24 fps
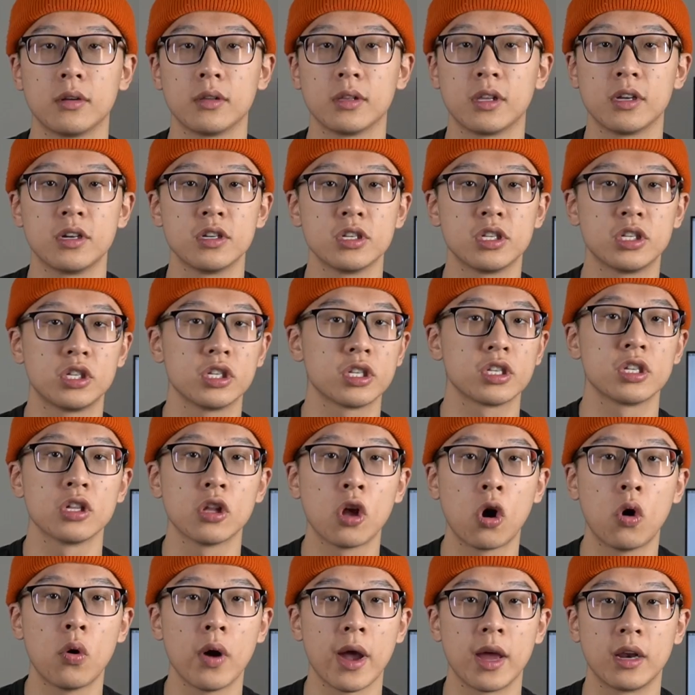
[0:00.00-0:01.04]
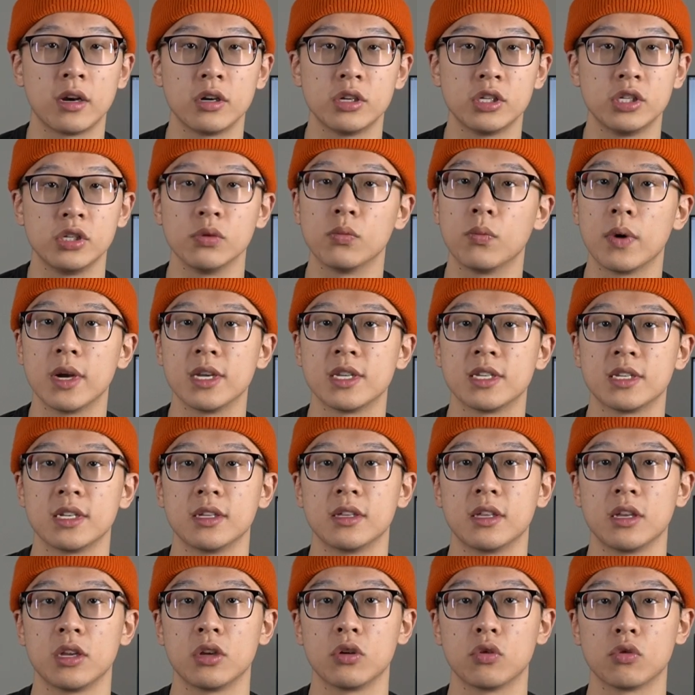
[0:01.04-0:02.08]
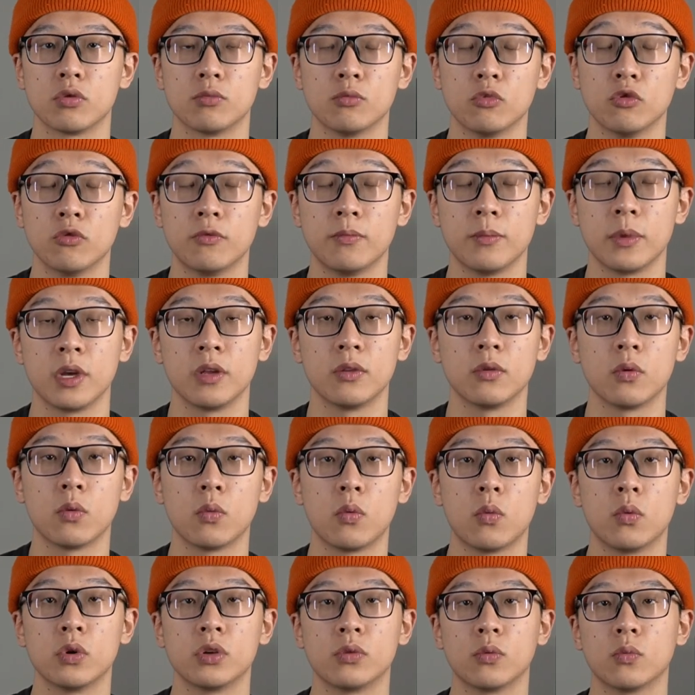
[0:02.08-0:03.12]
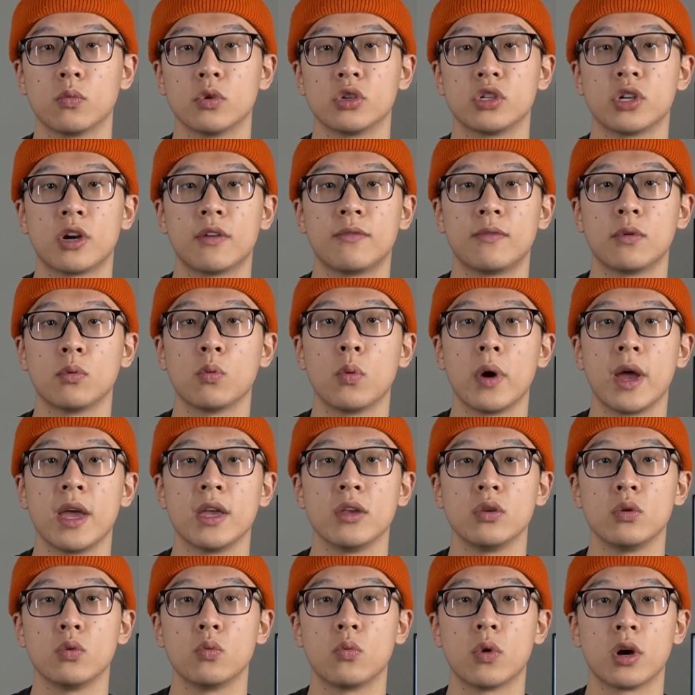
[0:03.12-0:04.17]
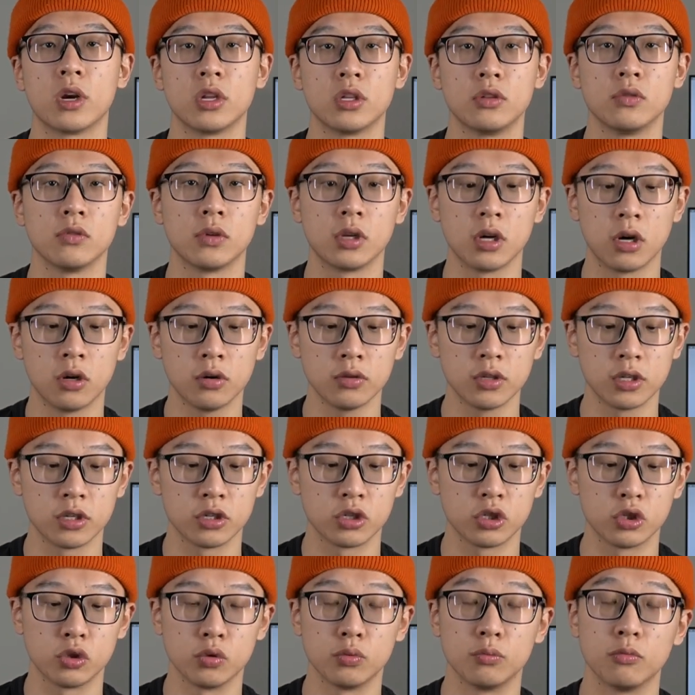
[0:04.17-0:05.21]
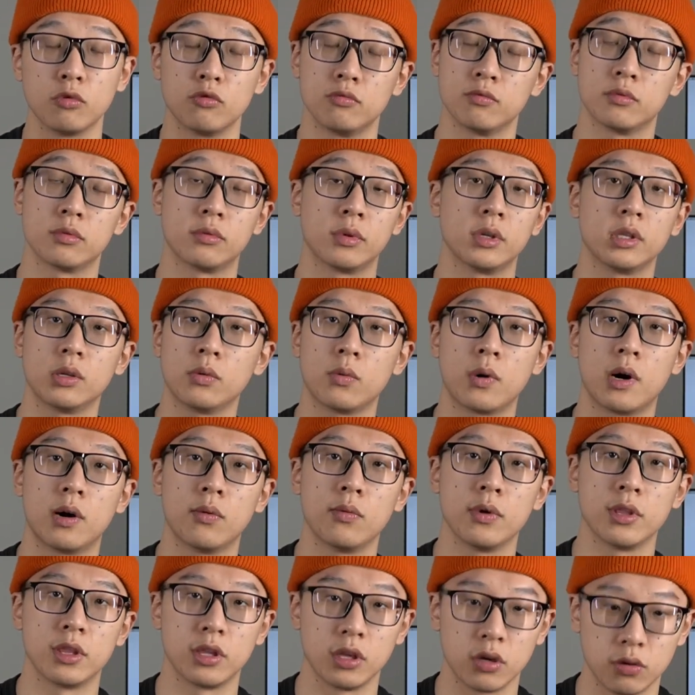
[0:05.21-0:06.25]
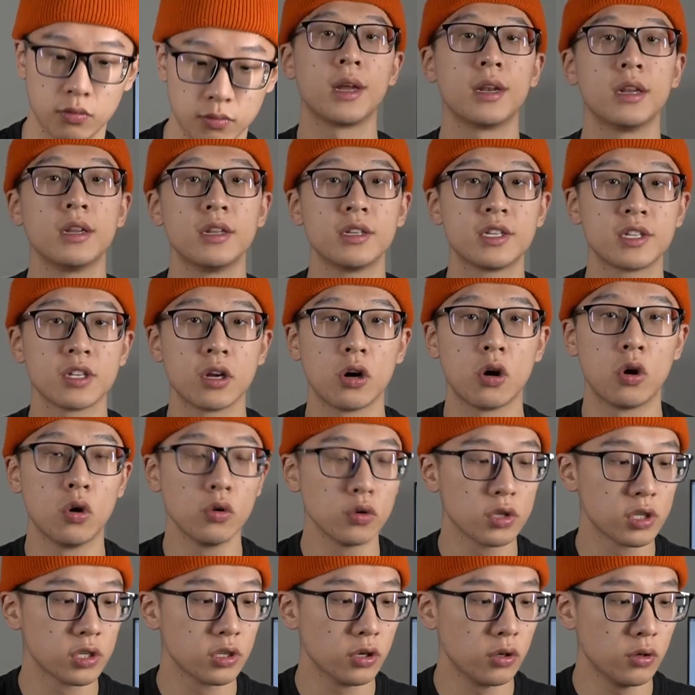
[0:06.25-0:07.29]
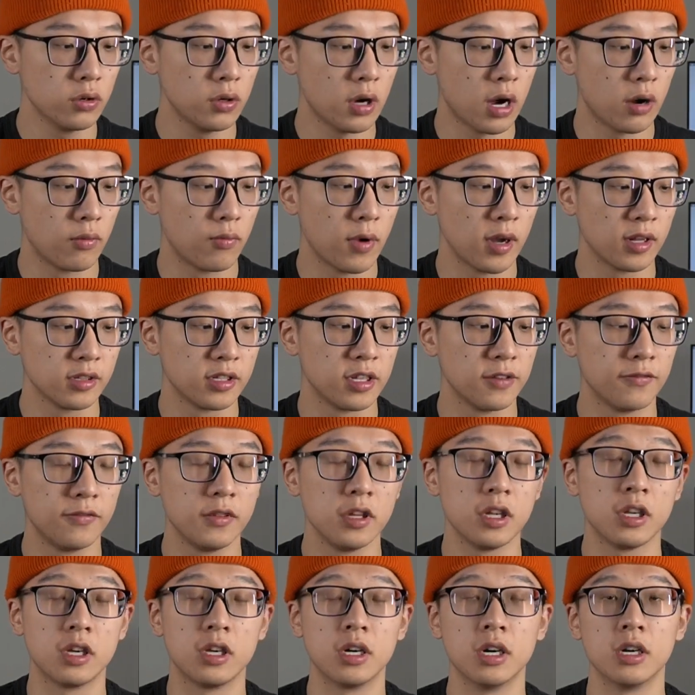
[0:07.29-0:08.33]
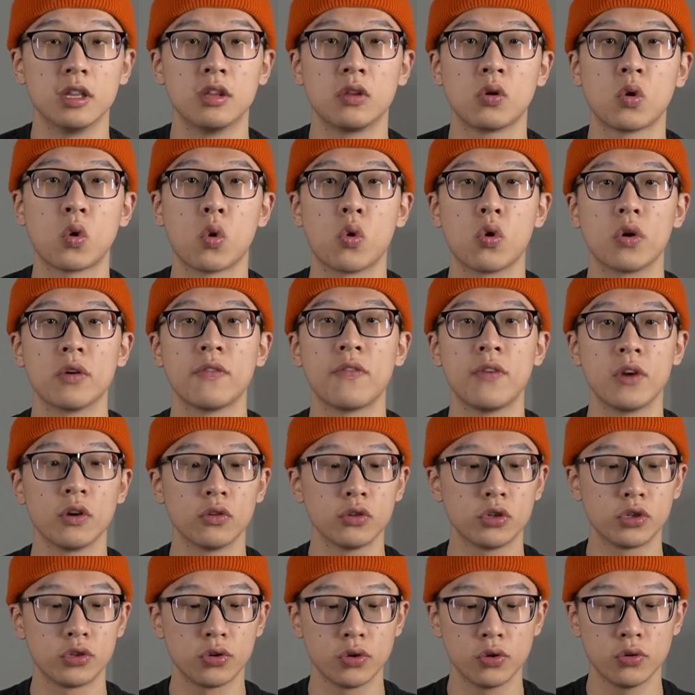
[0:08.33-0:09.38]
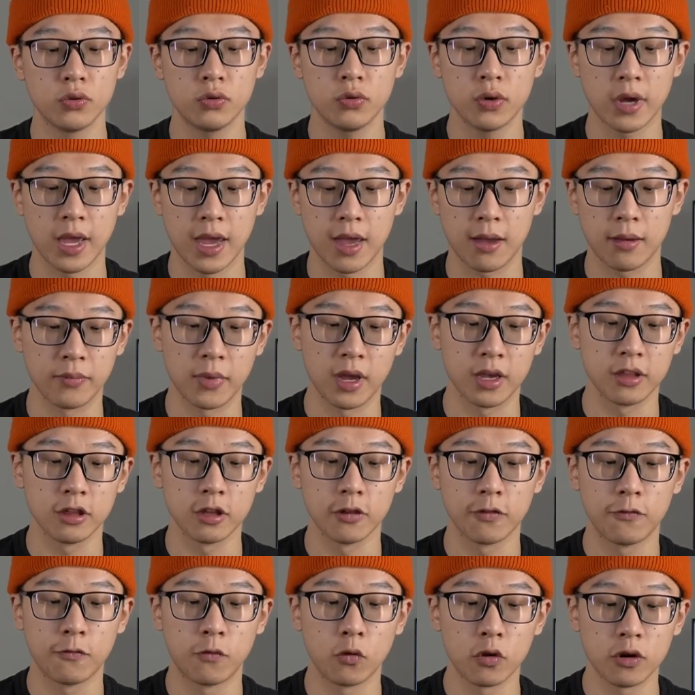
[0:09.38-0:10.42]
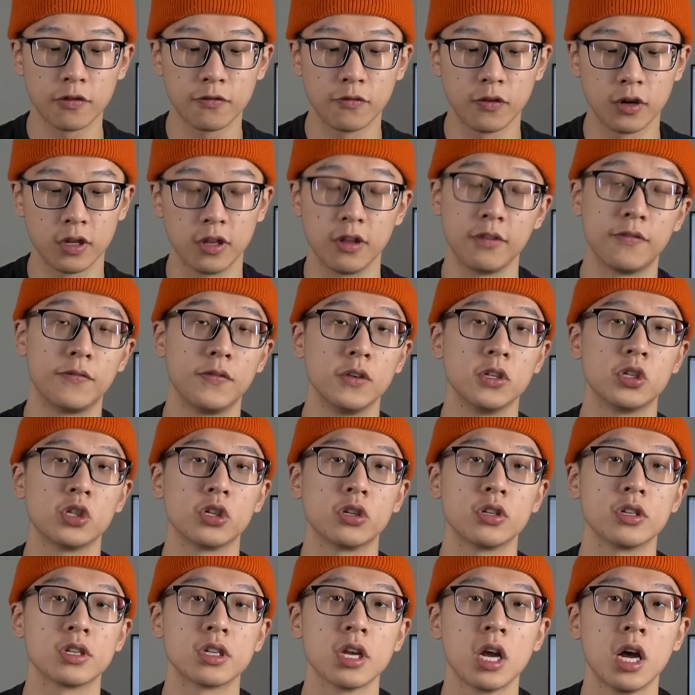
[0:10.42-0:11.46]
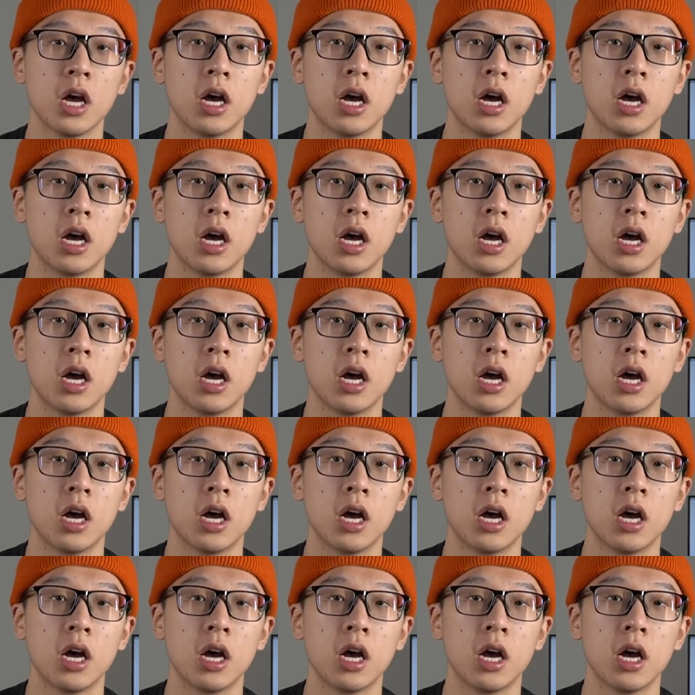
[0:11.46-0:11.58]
There's just no energy wasted in your movement. Whichever way you want it to go, this shoe moves really well with you. And it's also a relatively good core feel shoe. In the forefoot, it features